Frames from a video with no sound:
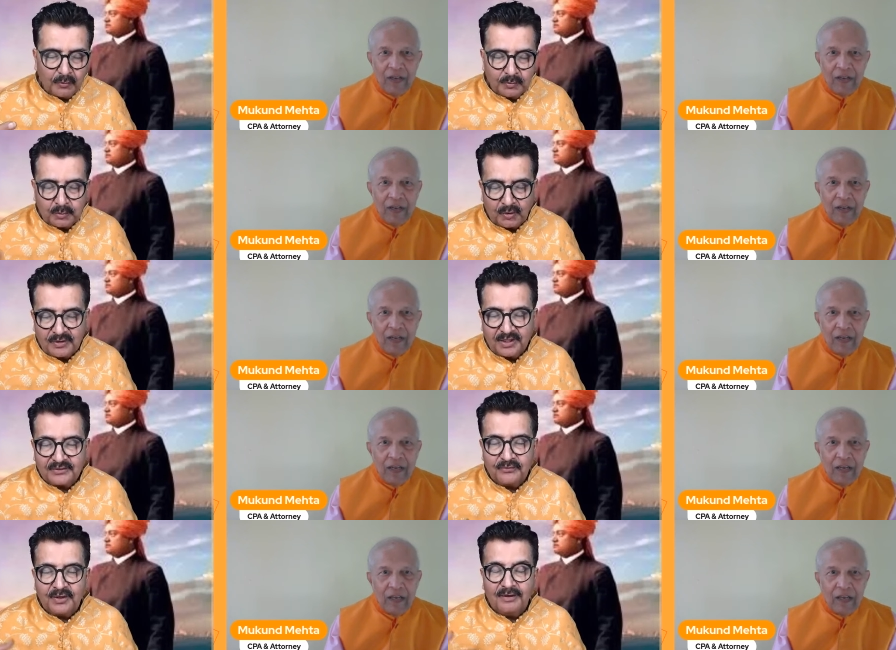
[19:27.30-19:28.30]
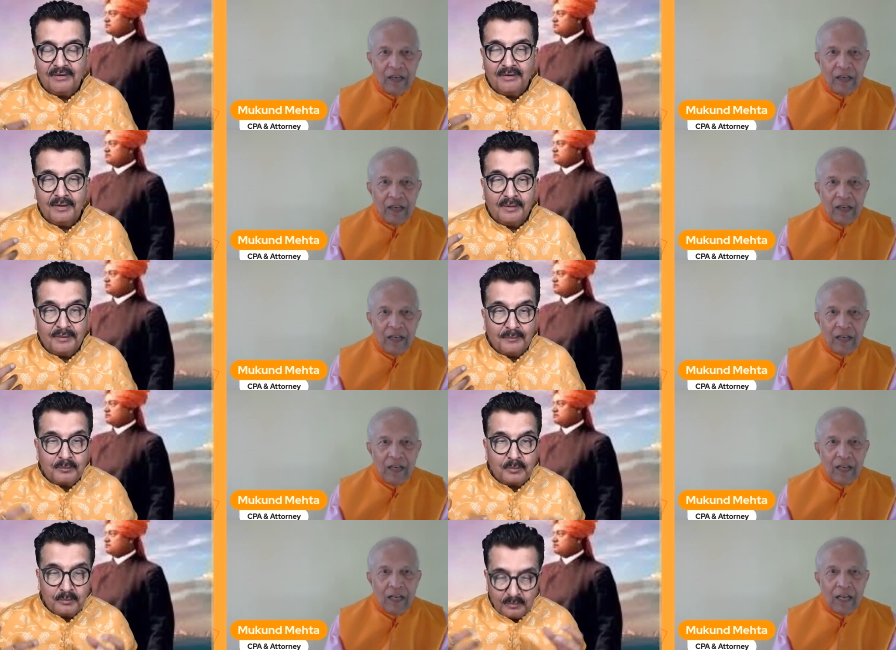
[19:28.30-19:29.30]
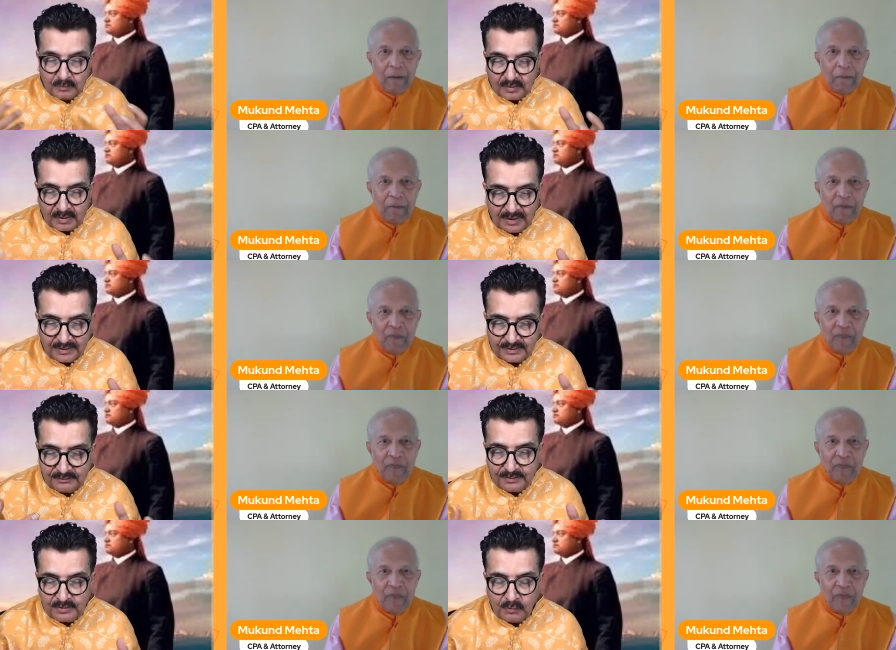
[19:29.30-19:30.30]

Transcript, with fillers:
Speaker 1: with projects where collectively you